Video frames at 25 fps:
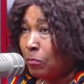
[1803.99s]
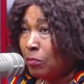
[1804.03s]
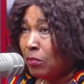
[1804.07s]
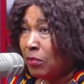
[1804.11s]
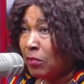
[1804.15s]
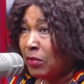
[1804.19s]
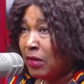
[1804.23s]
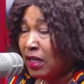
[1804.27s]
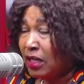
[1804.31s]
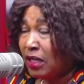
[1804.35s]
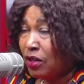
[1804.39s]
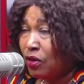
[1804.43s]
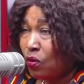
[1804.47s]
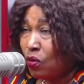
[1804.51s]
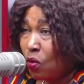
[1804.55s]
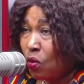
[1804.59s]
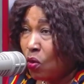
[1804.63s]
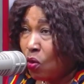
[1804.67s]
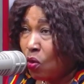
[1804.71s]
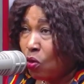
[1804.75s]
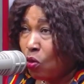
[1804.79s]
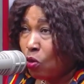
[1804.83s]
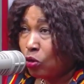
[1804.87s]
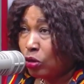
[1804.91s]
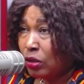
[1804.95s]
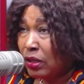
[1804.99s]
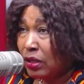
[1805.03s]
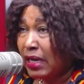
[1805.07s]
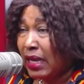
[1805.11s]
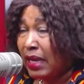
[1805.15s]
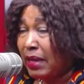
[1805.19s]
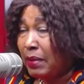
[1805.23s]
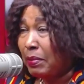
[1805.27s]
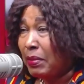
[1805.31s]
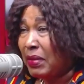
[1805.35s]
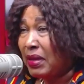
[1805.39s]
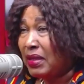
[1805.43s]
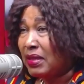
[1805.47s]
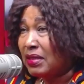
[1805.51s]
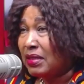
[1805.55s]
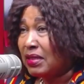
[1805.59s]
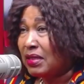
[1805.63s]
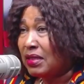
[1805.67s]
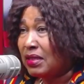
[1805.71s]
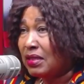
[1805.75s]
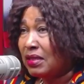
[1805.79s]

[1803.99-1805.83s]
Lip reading: You didn't call 9 months,